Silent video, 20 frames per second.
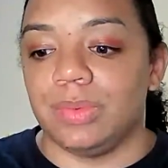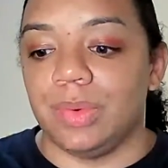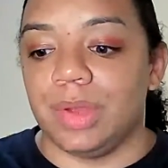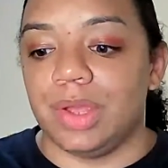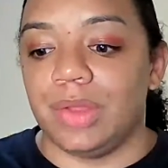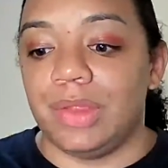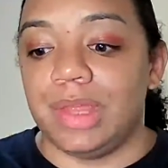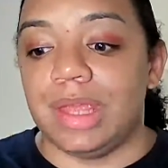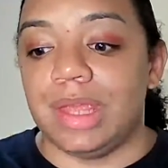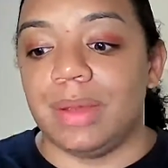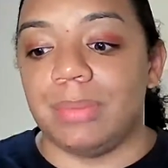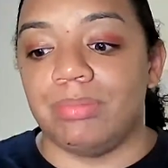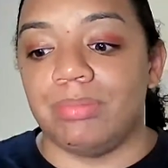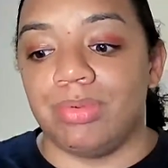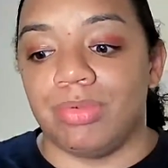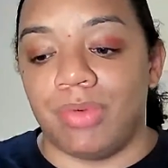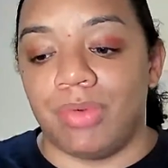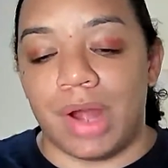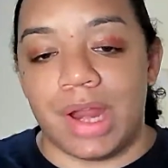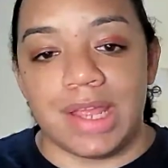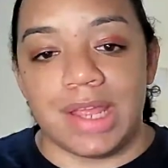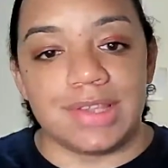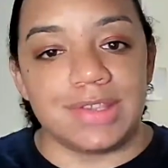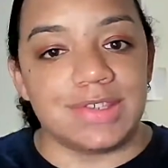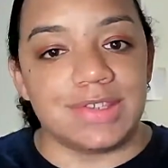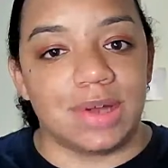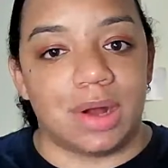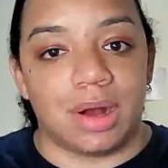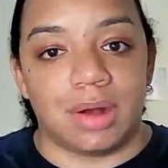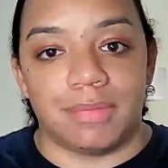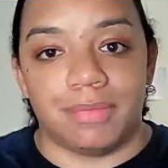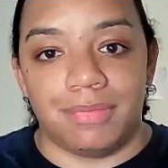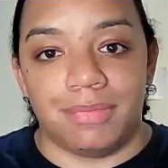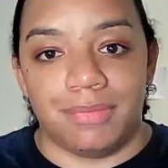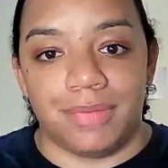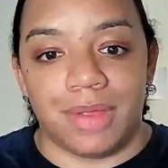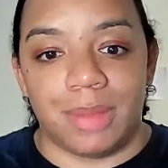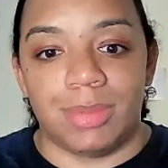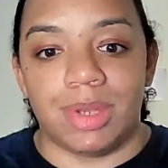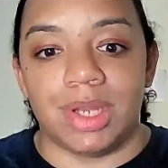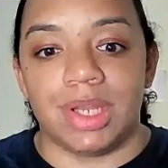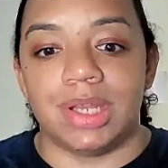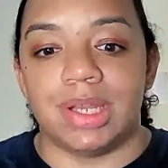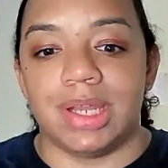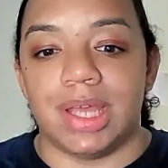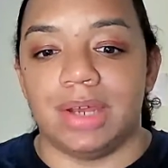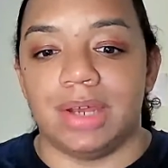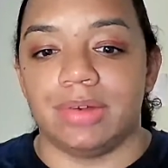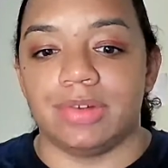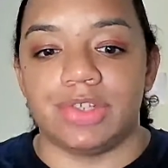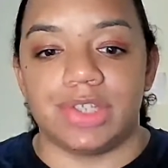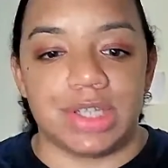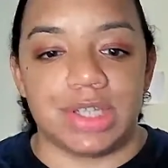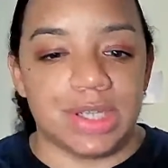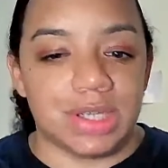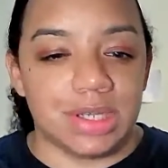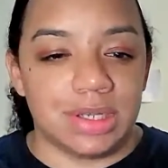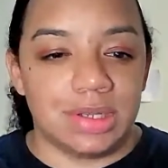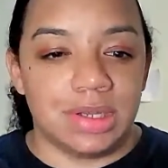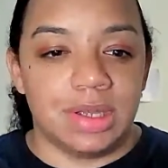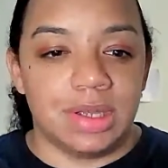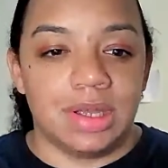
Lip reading: really embrace our feminine energy,